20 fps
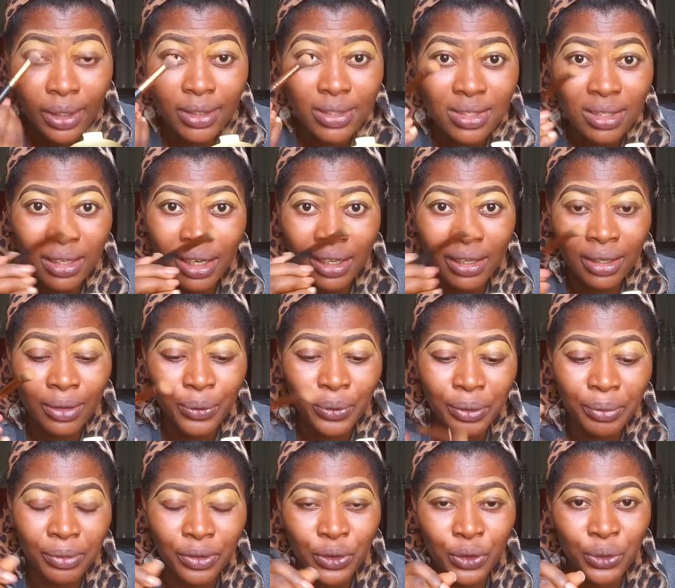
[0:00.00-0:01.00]
so that you
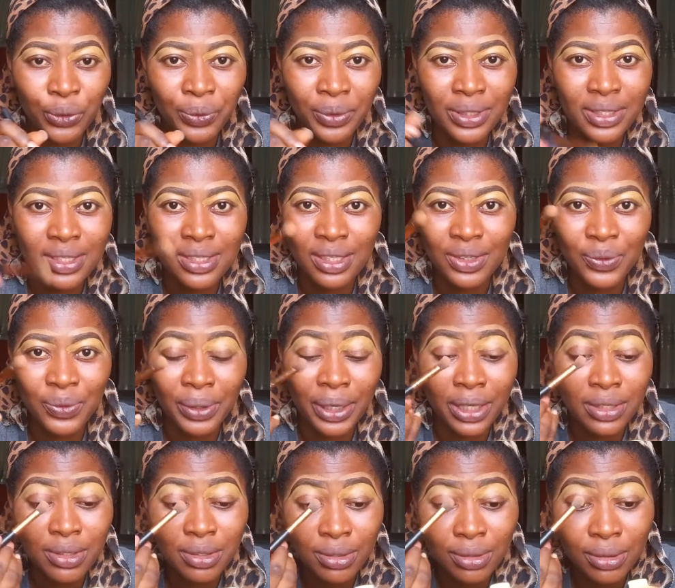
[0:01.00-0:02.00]
will see
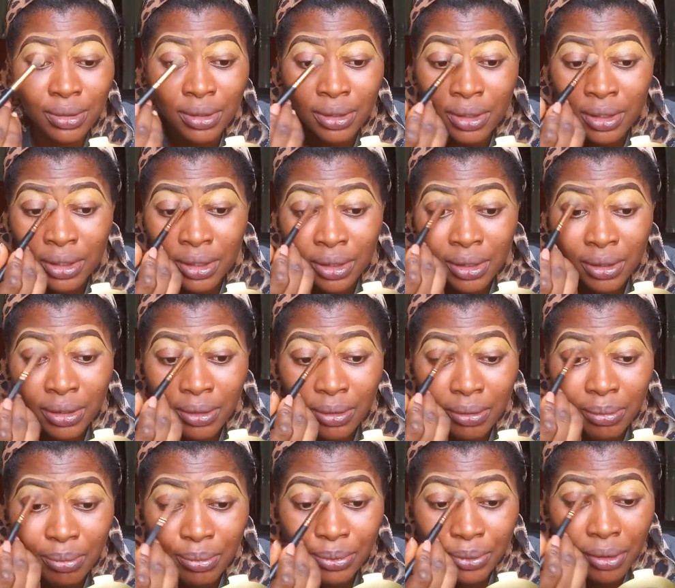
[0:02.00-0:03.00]
where to
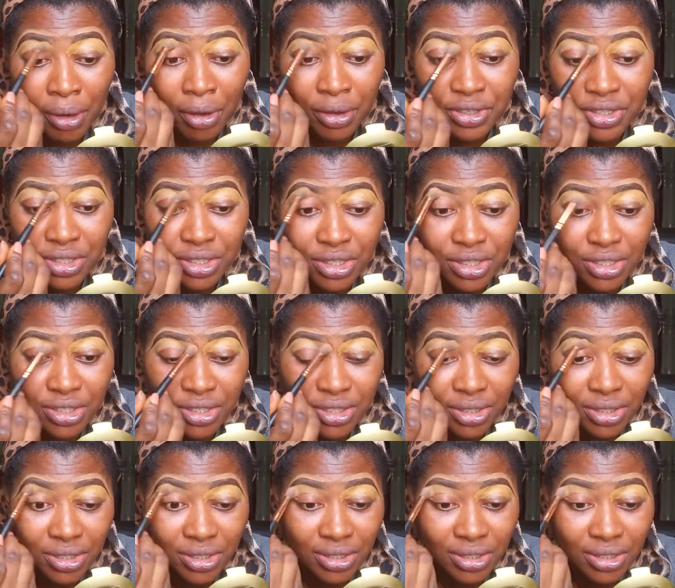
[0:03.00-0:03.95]
rush.